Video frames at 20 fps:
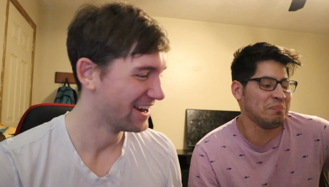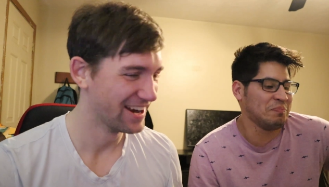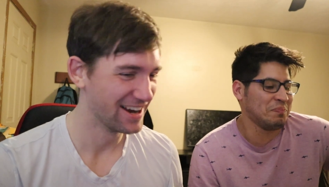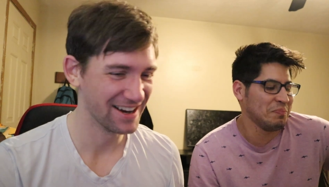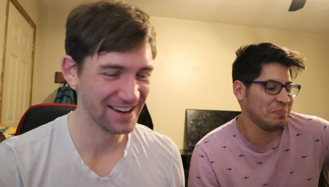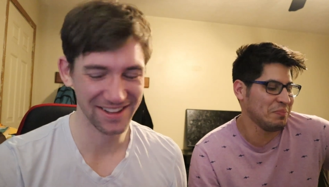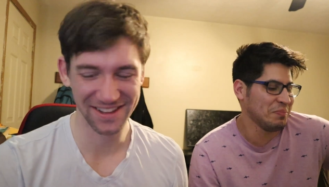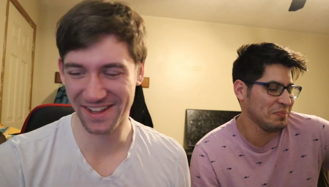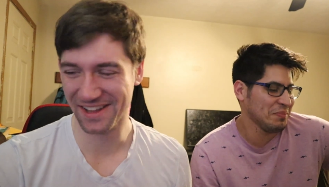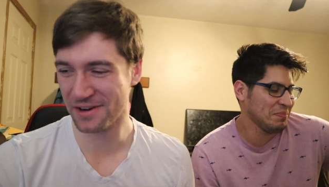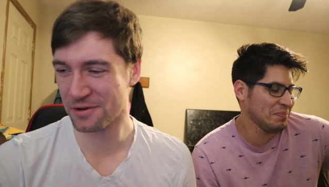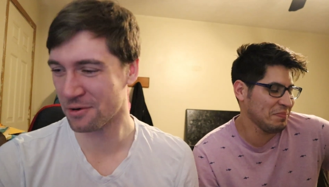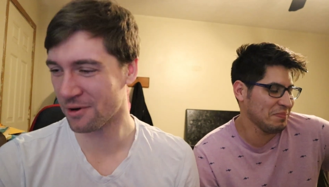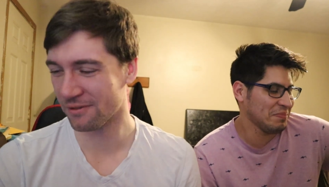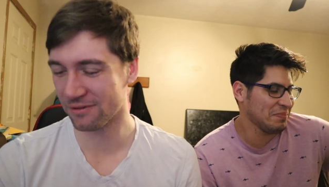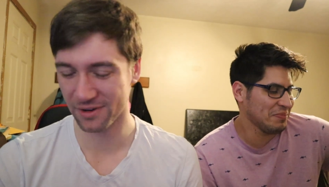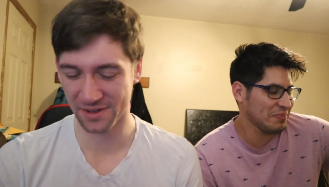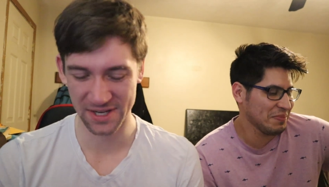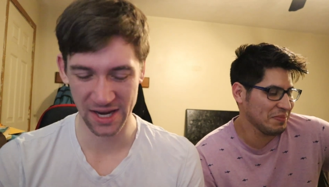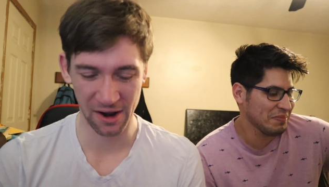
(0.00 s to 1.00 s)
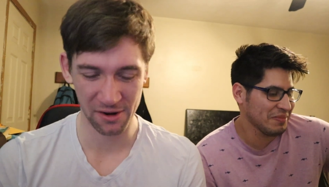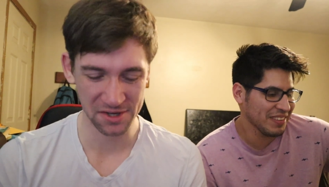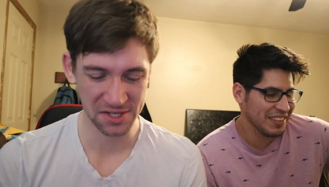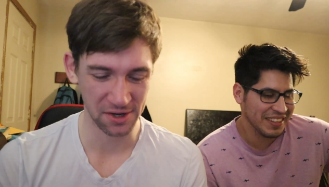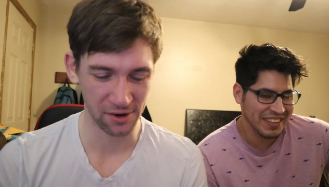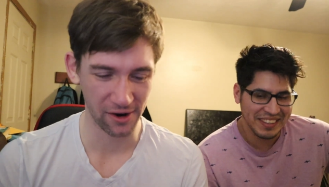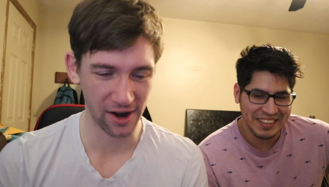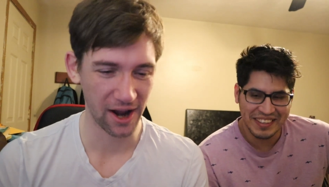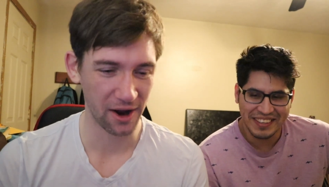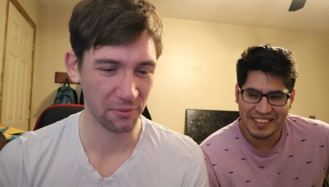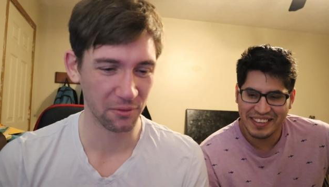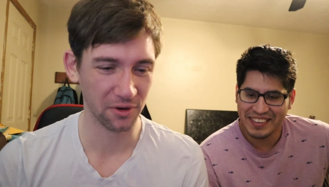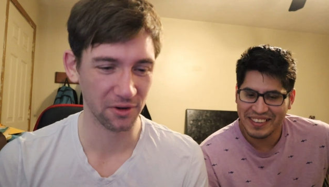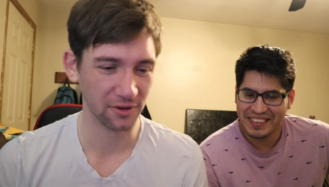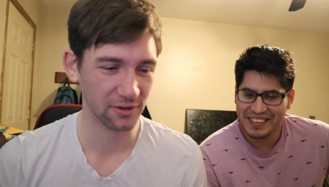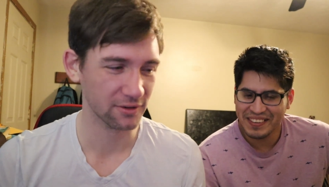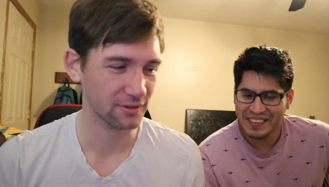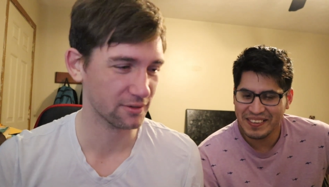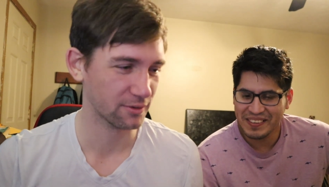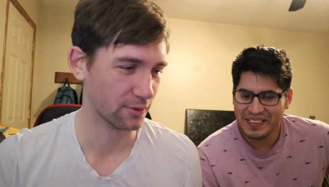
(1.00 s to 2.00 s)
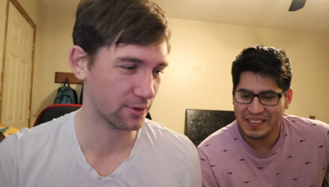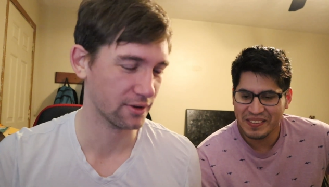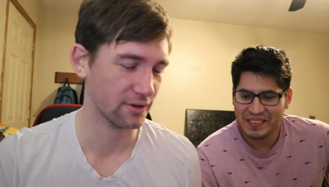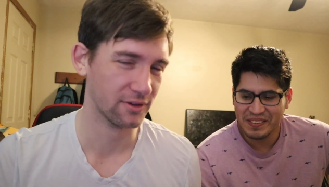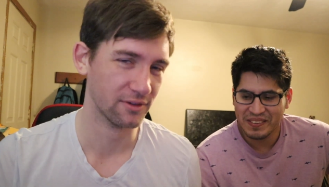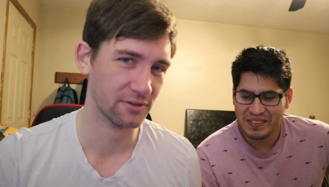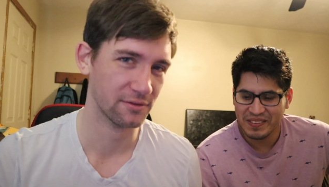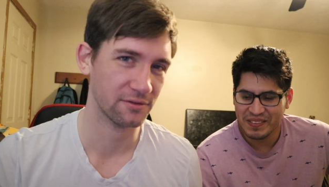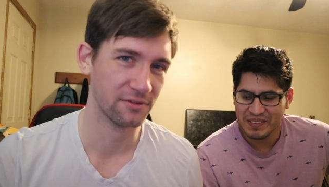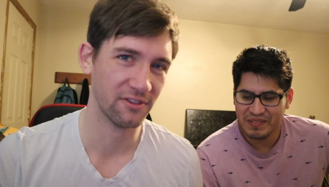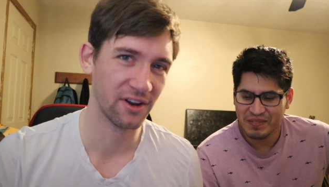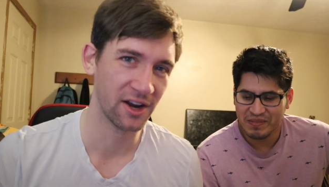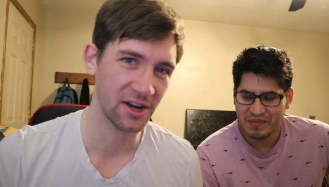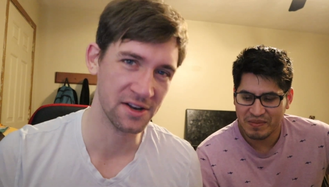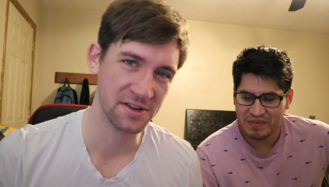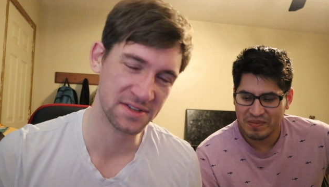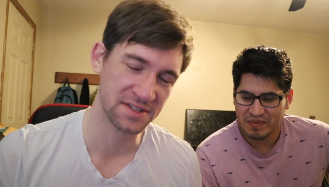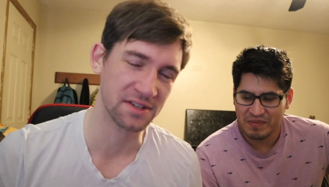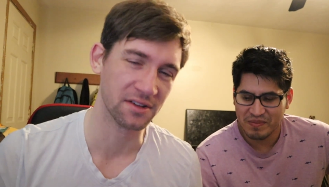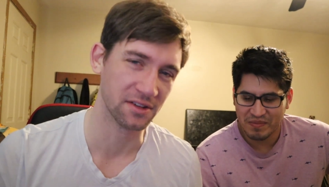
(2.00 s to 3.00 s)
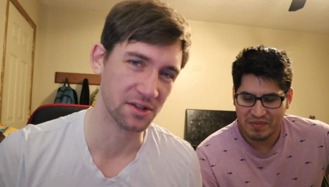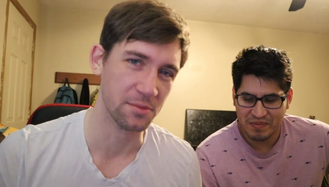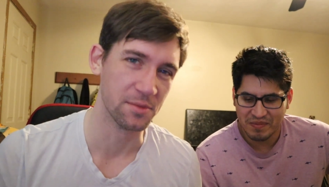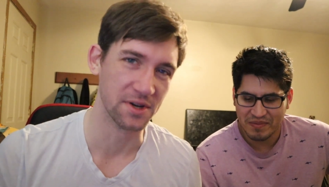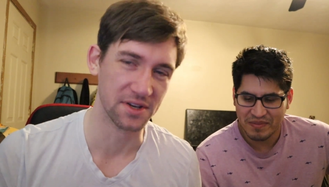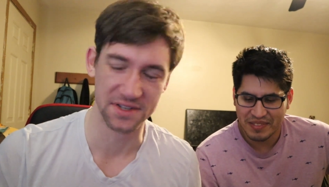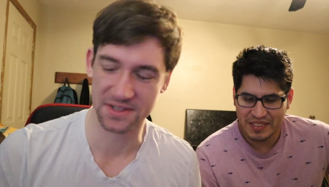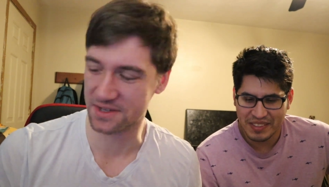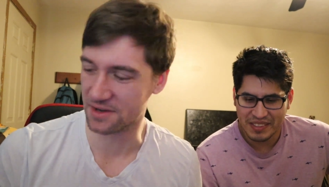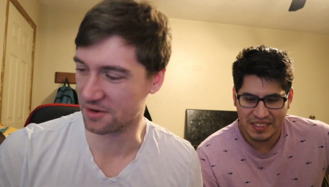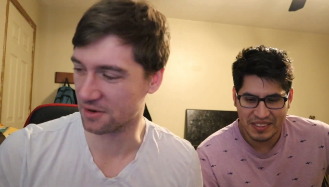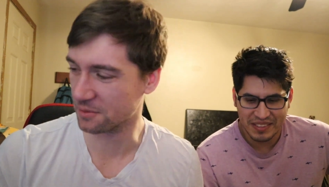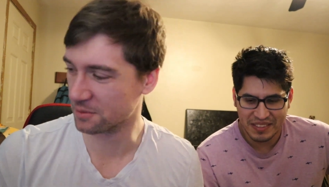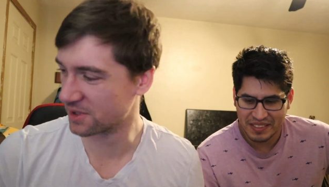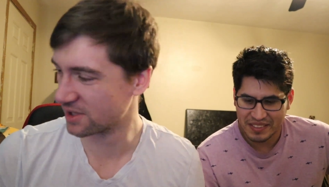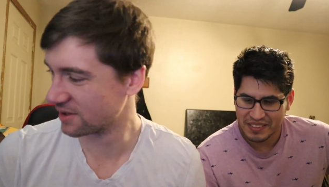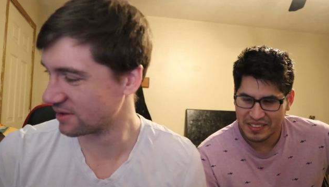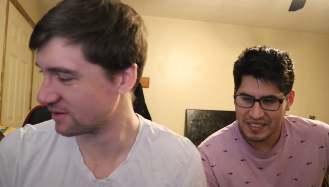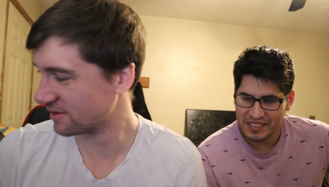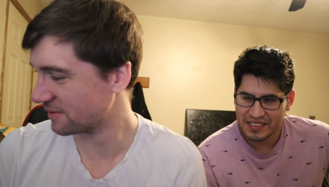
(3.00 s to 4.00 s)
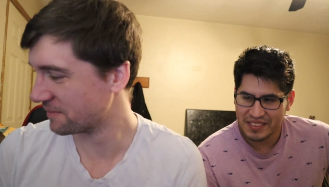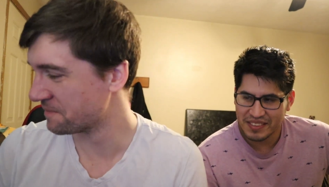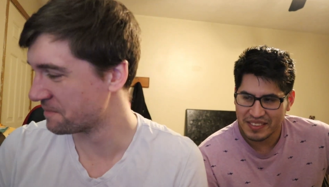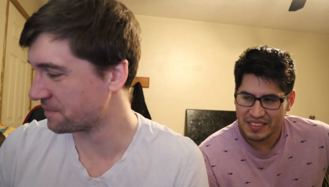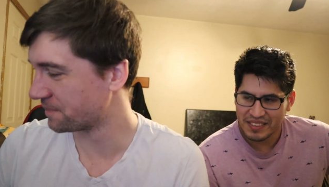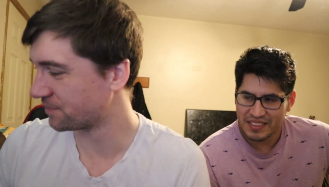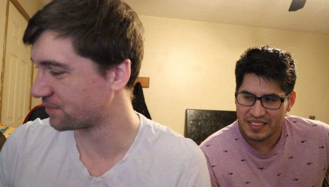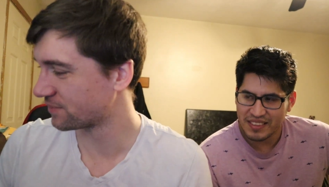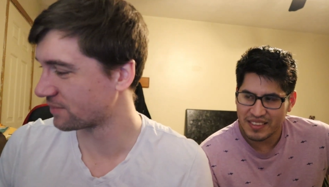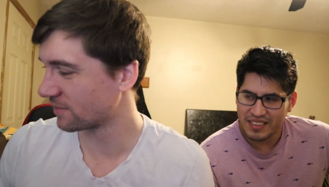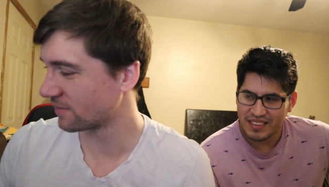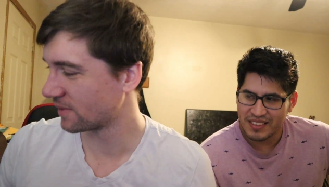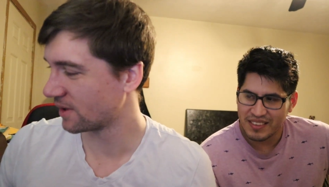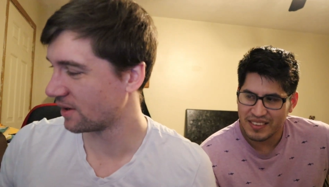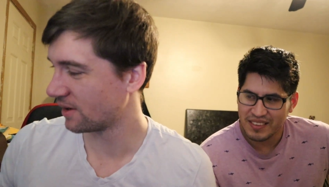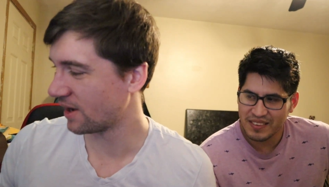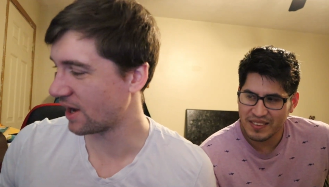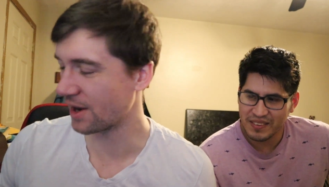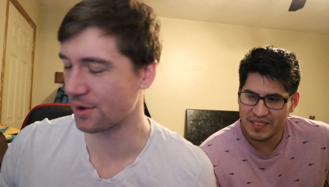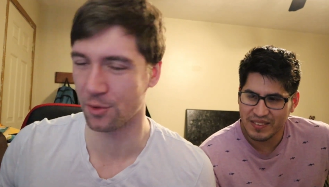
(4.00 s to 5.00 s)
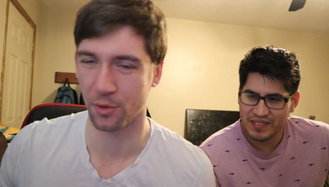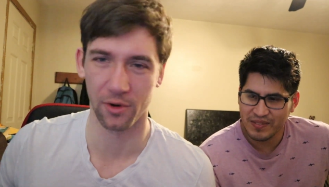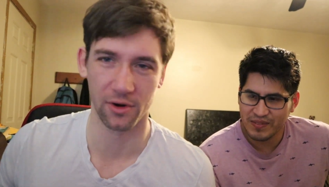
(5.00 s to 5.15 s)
Speaker 1: and then whoever's house you're at will will instantly be disturbed and or